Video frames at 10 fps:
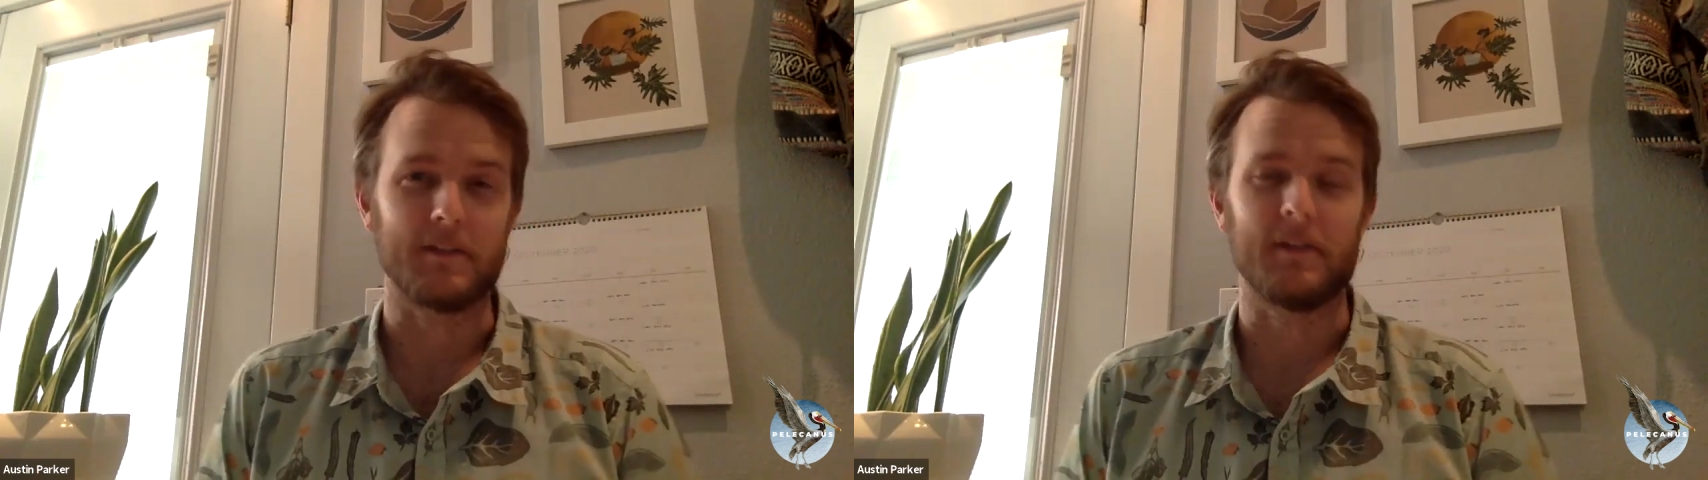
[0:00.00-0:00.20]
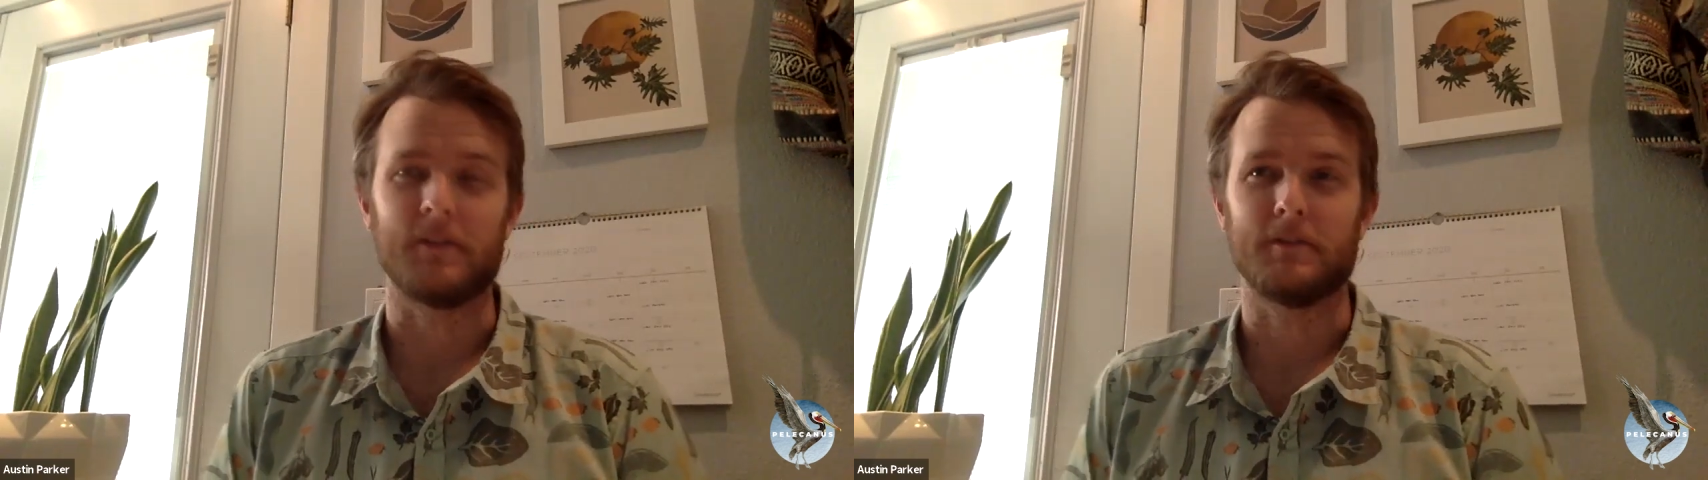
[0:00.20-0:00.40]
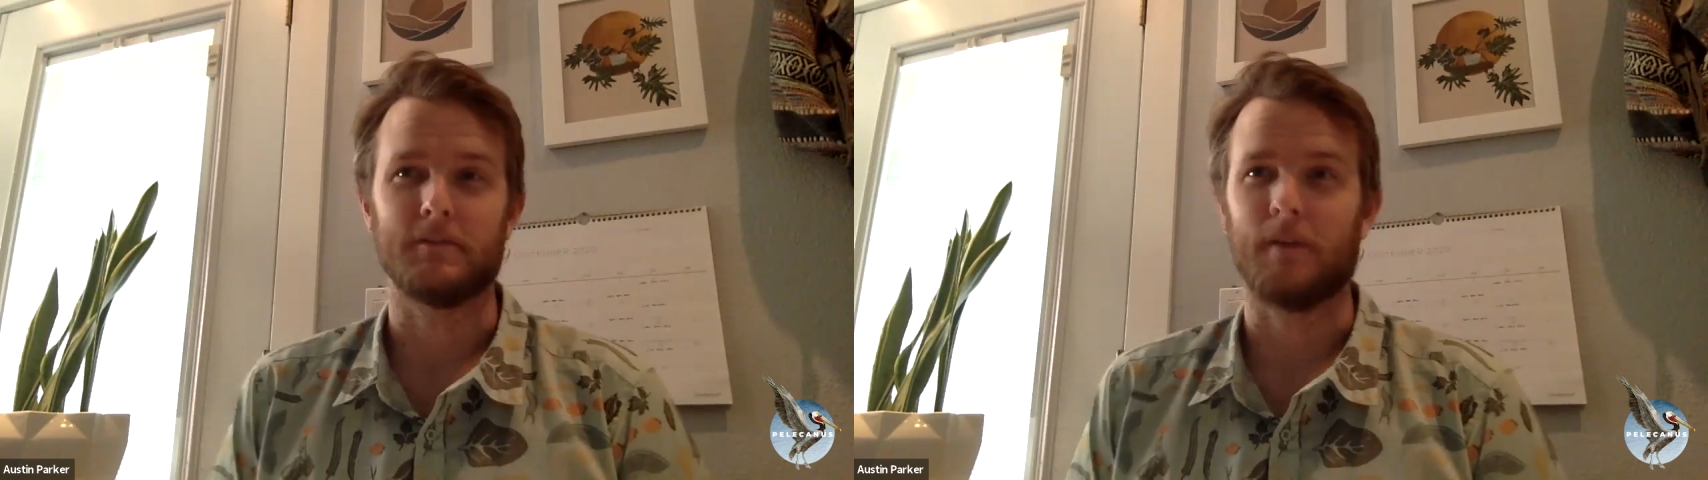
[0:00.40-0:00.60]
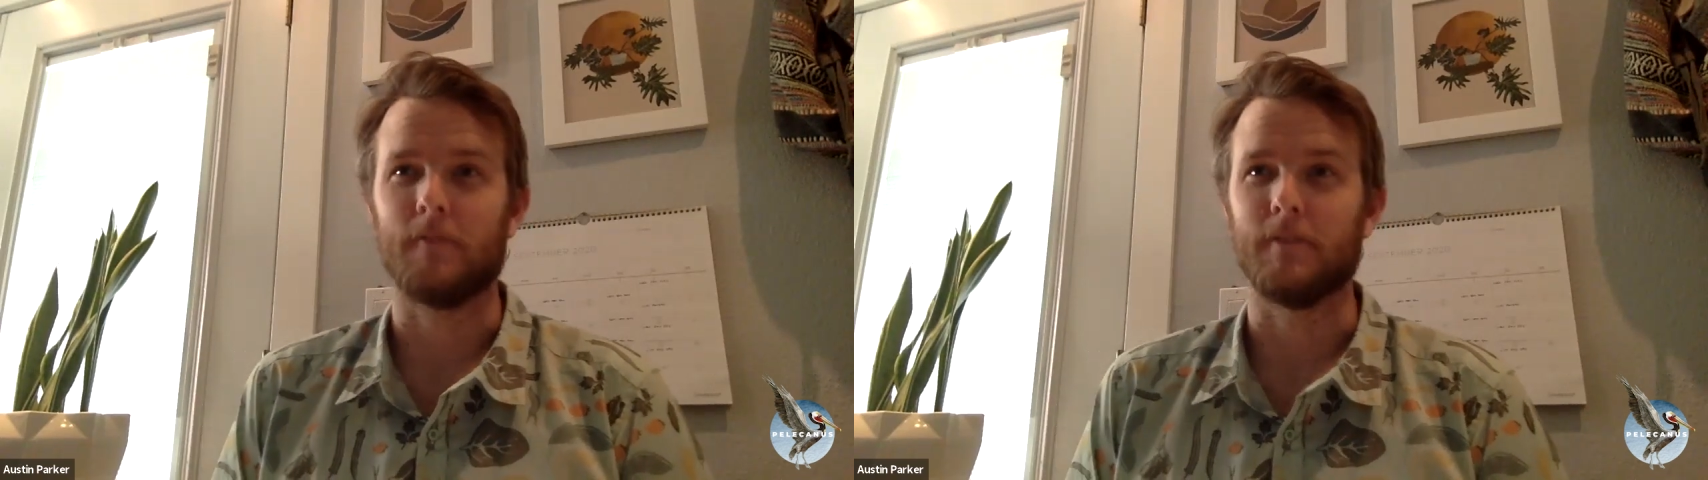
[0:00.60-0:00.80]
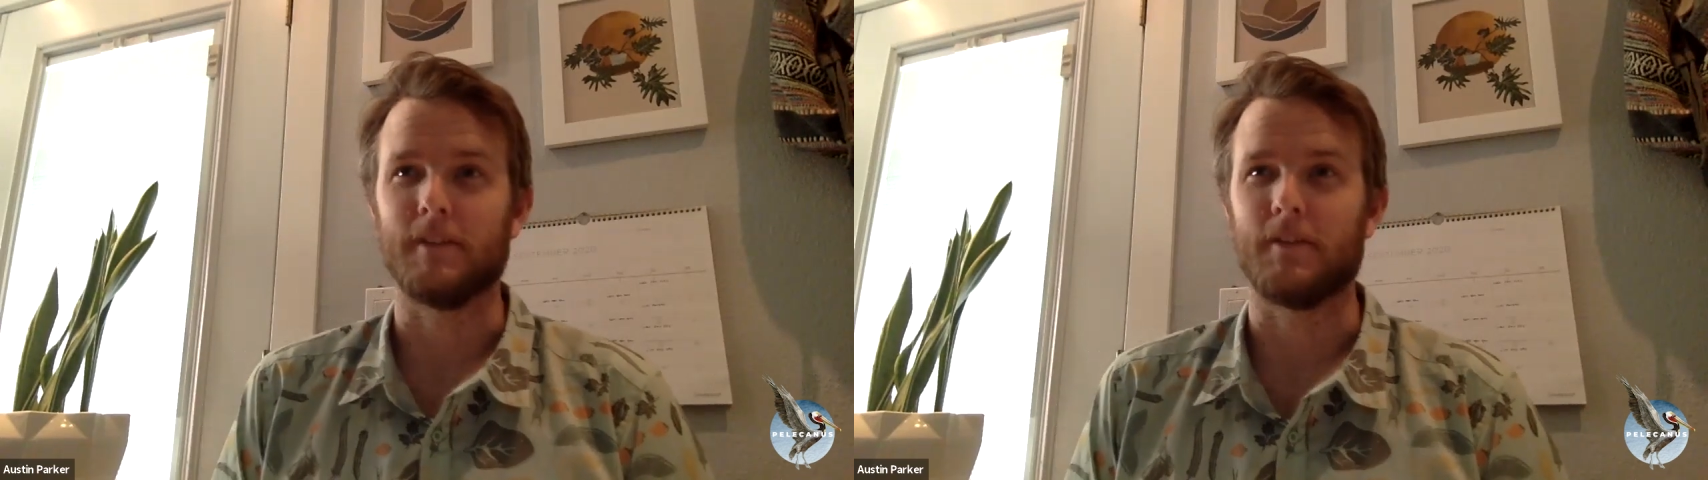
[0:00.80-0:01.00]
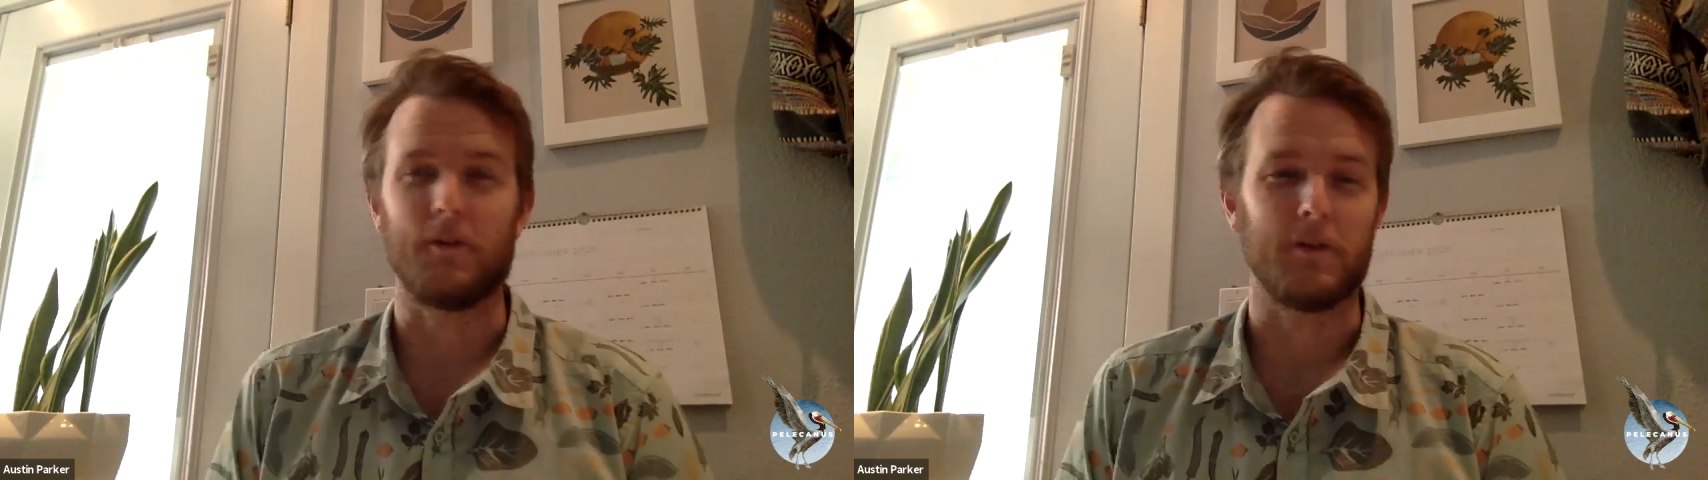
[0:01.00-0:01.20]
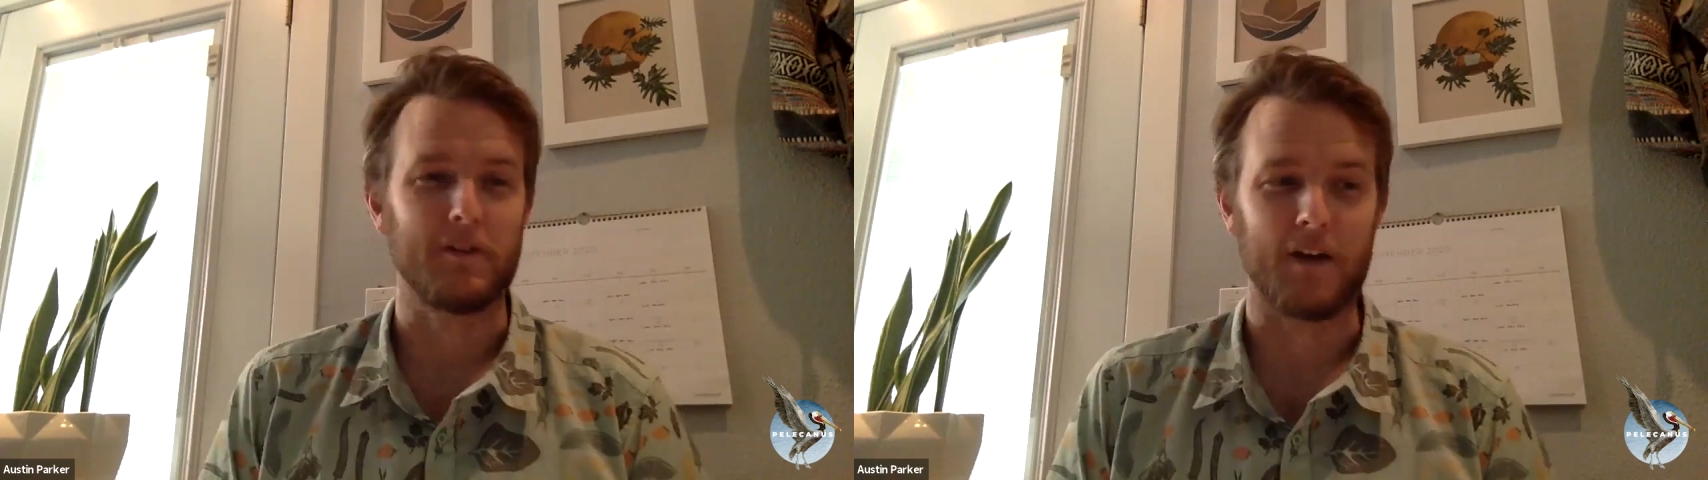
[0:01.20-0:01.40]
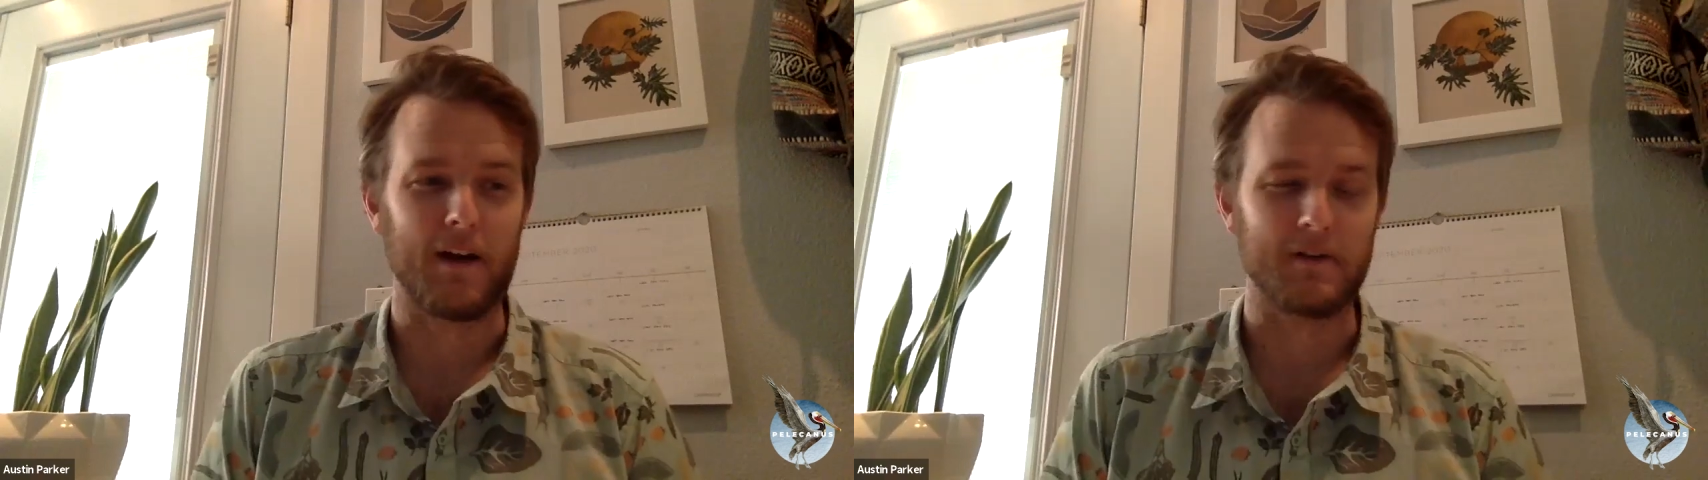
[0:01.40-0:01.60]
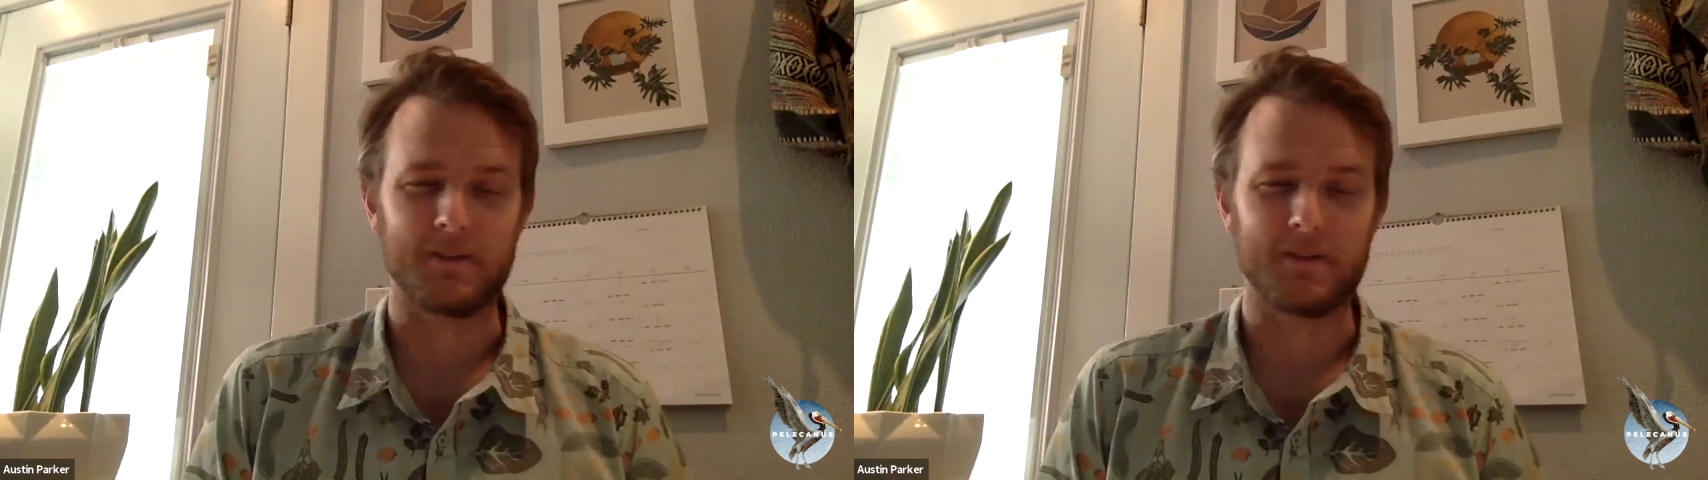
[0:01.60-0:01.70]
there's probably 30 fires